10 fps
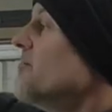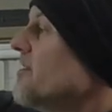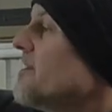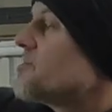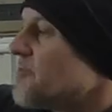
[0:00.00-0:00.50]

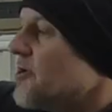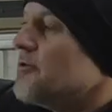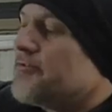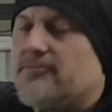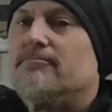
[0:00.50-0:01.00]
But this
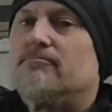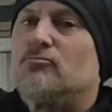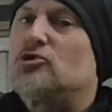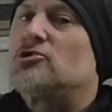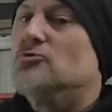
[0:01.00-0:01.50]
roof,
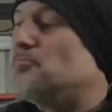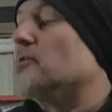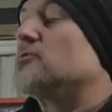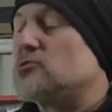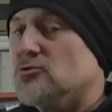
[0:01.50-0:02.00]

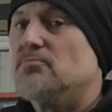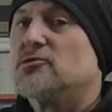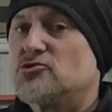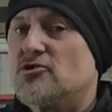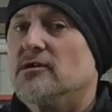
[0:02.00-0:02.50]
super, super
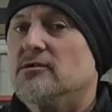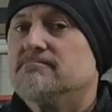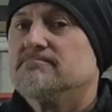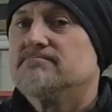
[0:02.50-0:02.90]
strong.